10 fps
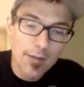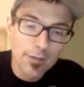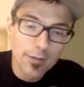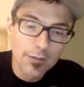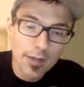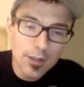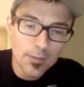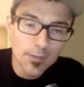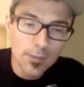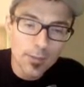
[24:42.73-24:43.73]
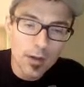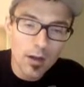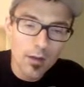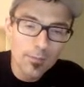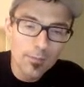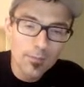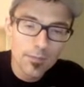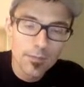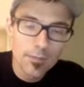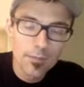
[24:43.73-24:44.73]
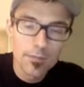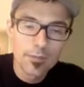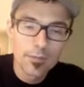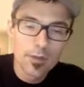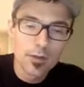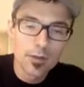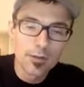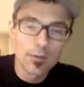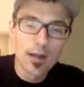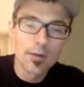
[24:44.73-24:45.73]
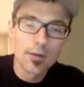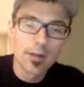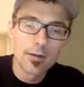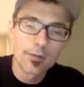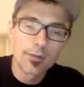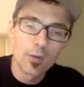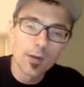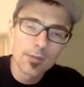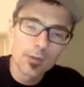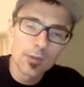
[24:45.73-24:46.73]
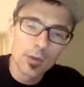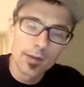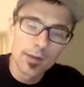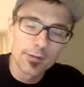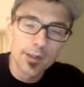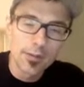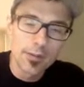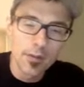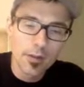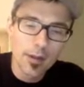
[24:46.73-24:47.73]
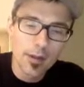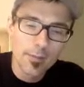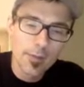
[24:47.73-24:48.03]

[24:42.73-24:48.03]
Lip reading: the flesh of the palm, this sort of rounded form, showing the flesh of the thumb,